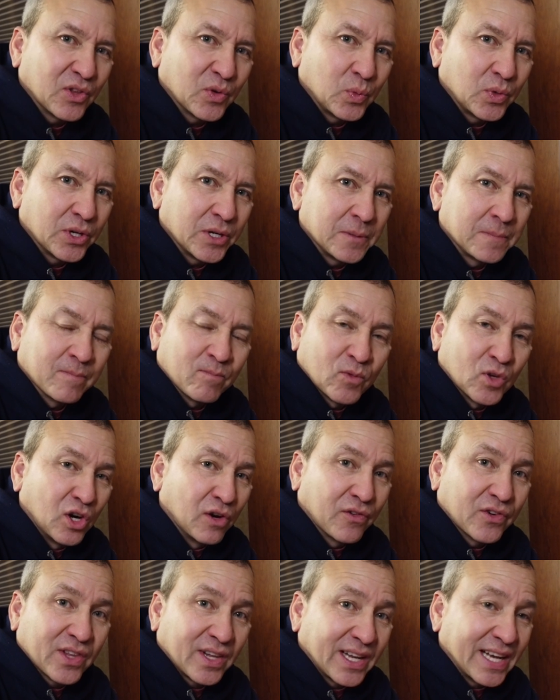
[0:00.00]
into the wood
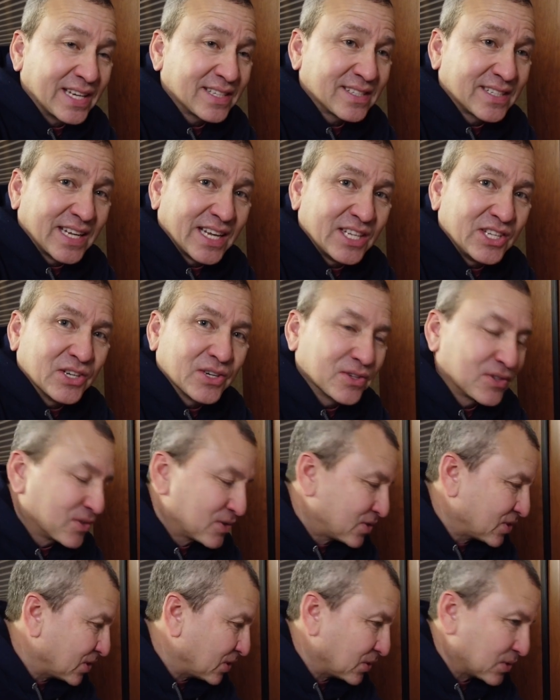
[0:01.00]
over the last ten years
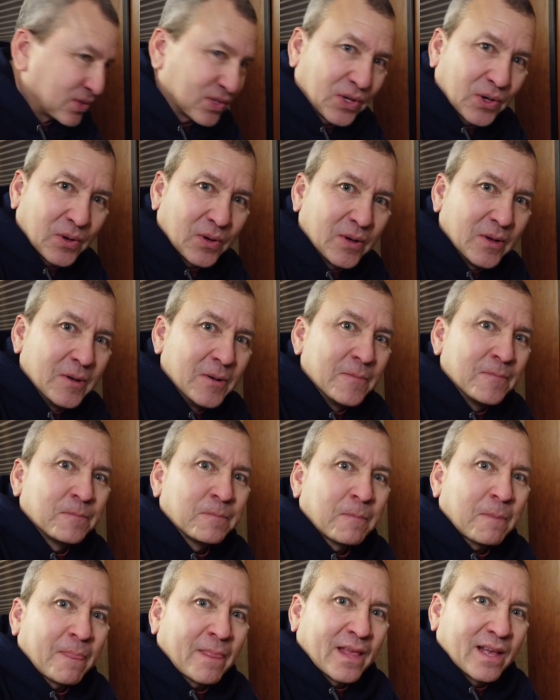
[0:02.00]
or so. So
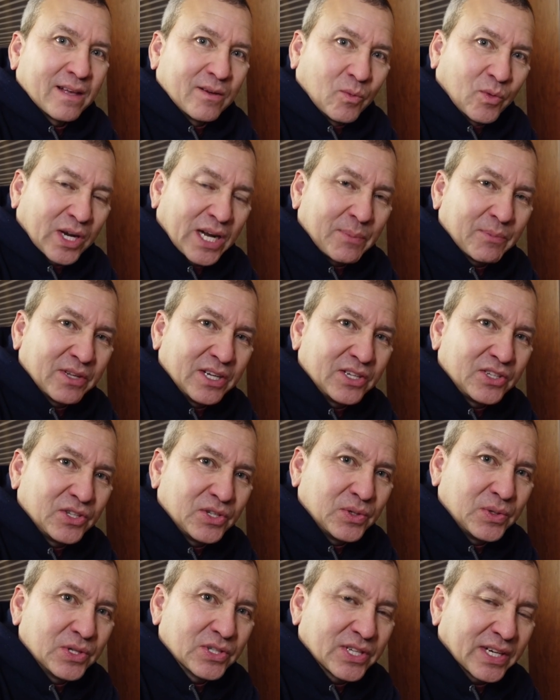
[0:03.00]
what I'm gonna
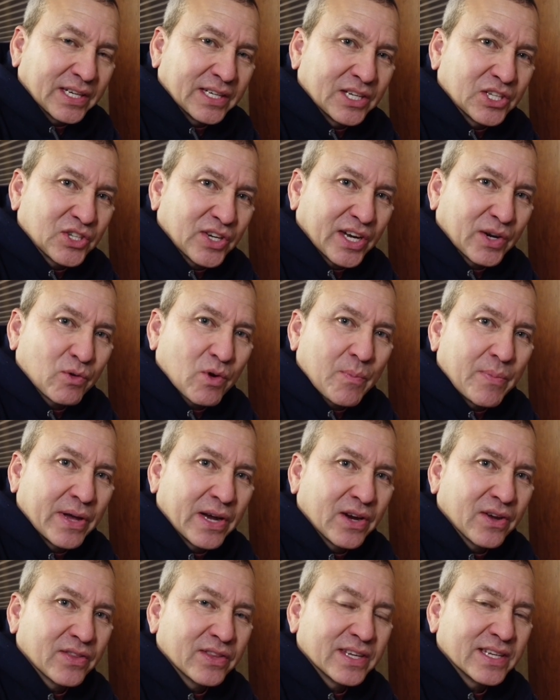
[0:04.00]
do is I'm gonna try to
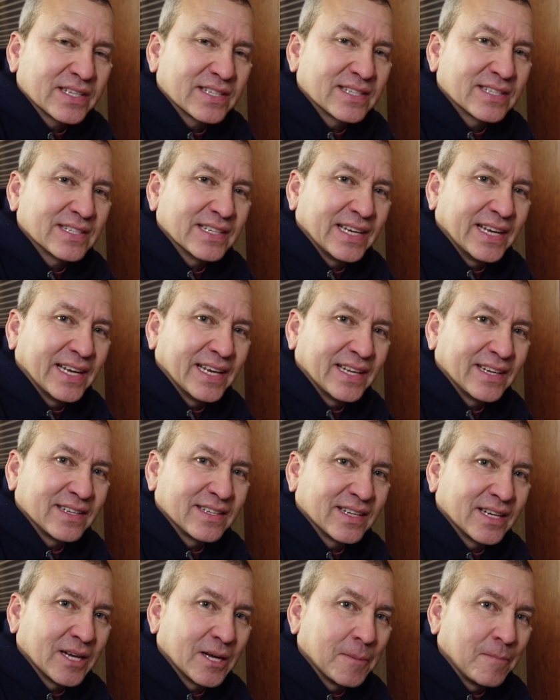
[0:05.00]
repair this
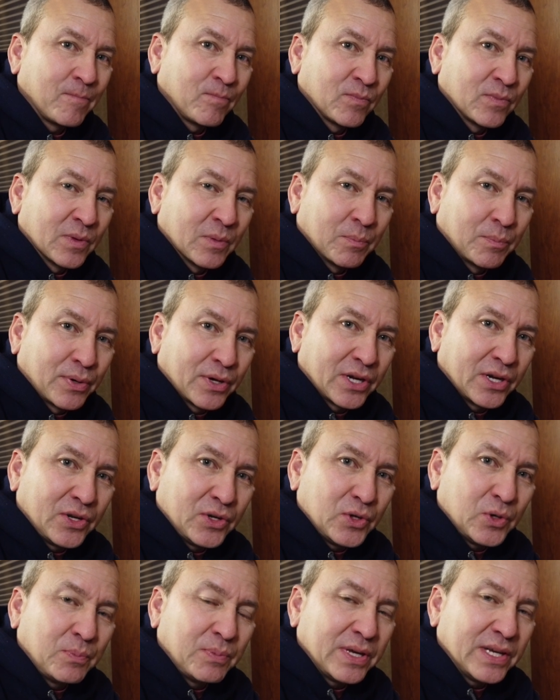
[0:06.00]
and uh, put
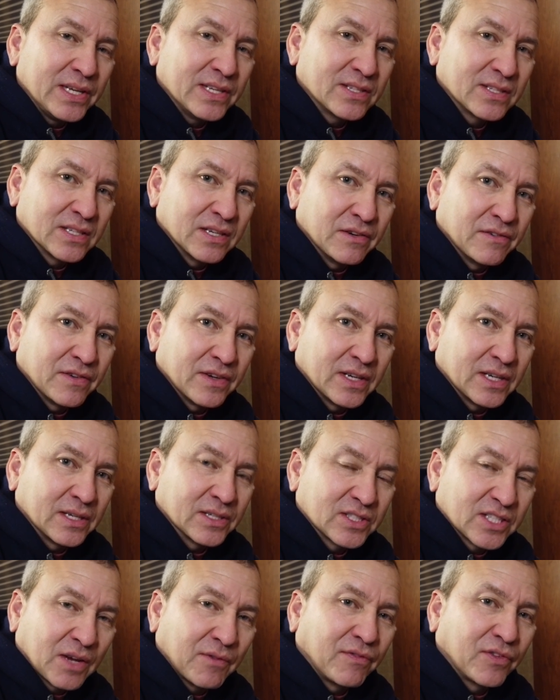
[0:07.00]
a new piece of
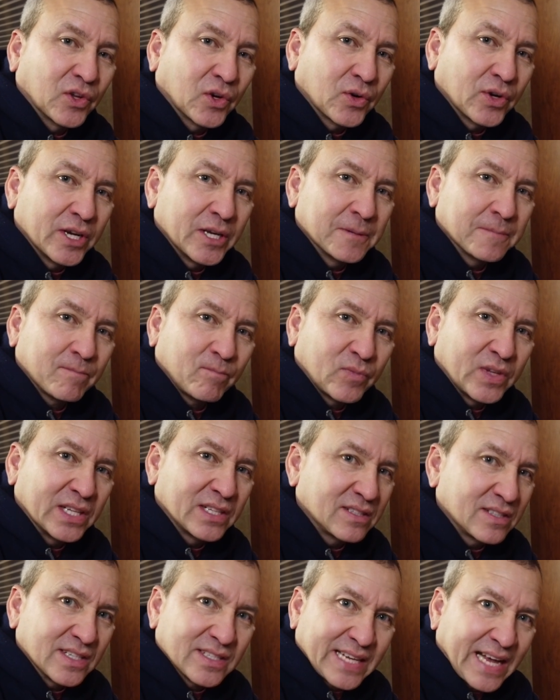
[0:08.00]
uh, subfloor in.
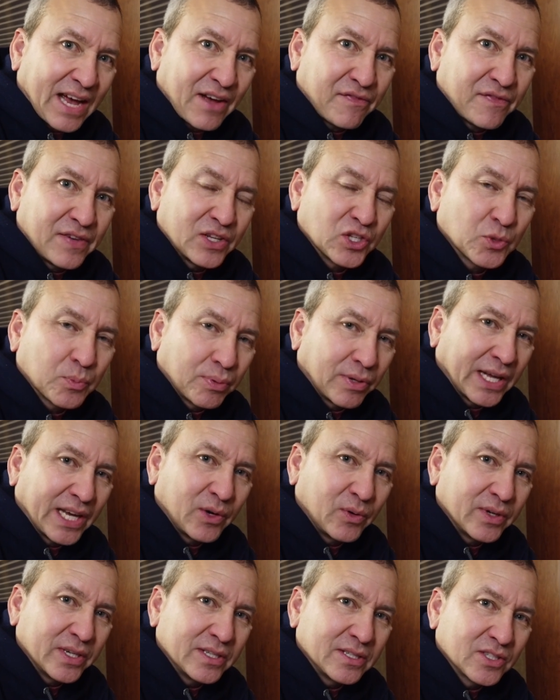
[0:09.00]
It's just half inch
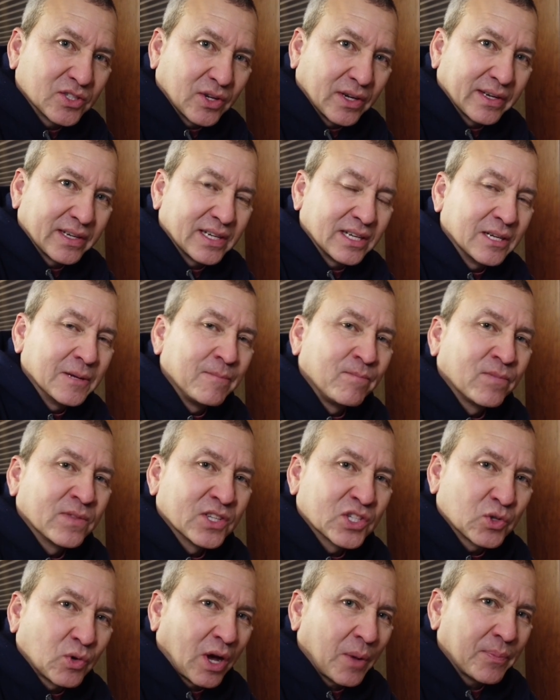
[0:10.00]
plywood, so I'm gonna
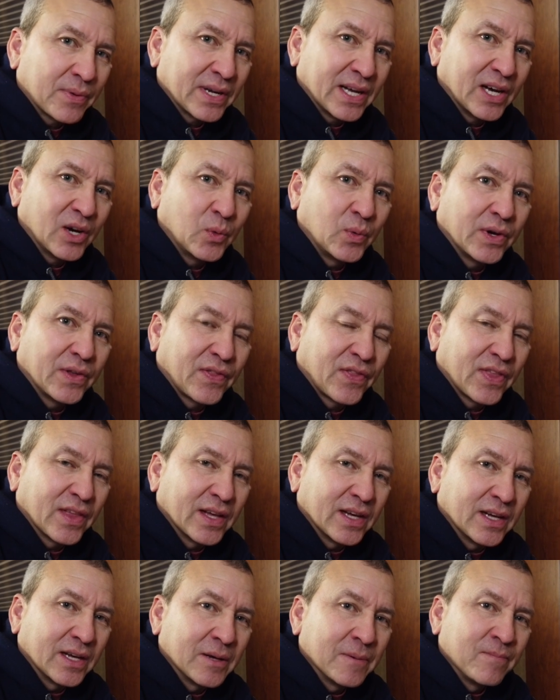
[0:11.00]
swap it out with
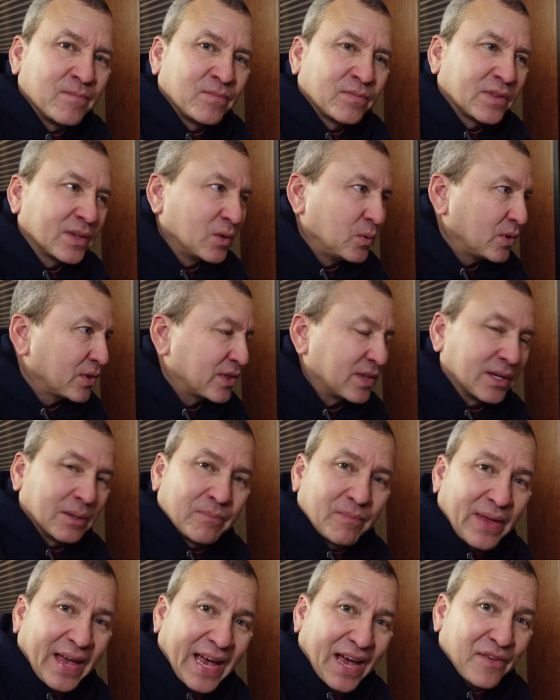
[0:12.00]
uh, with
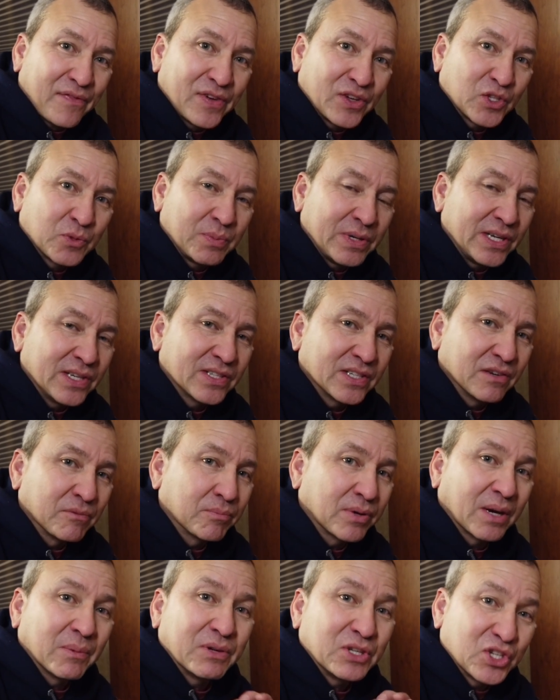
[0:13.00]
a half inch piece
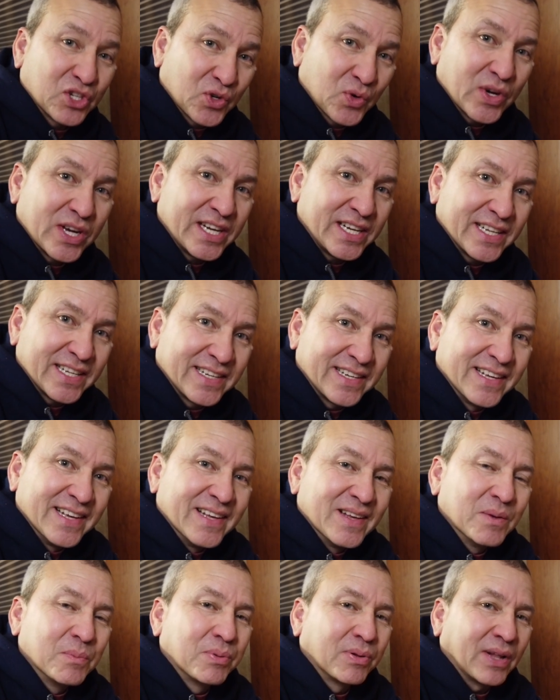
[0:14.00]
of probably treated
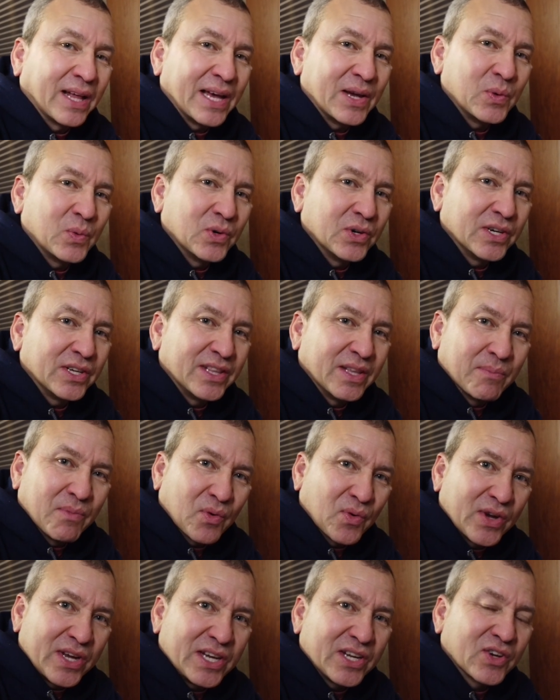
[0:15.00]
plywood, the
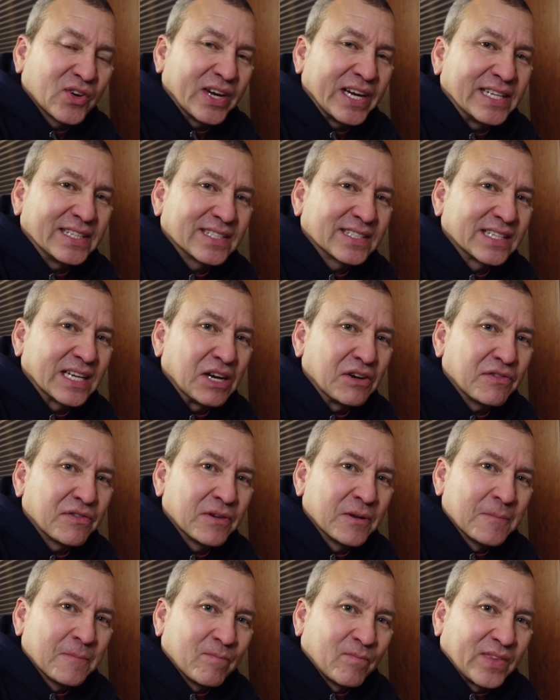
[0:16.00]
marine grade
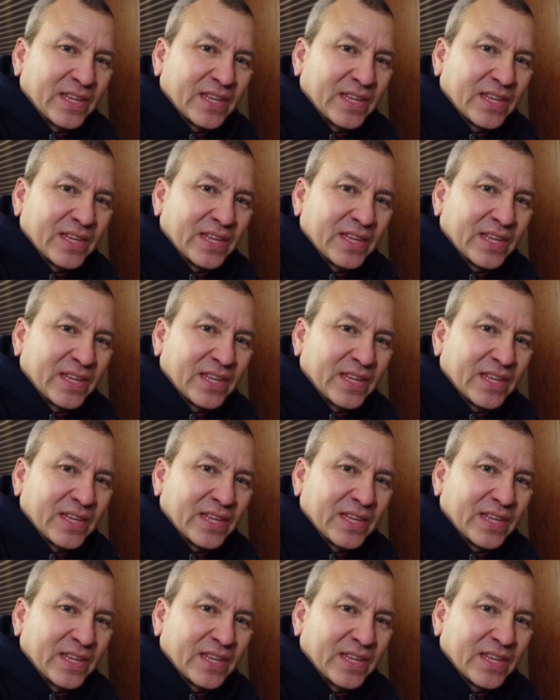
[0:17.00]
stuff,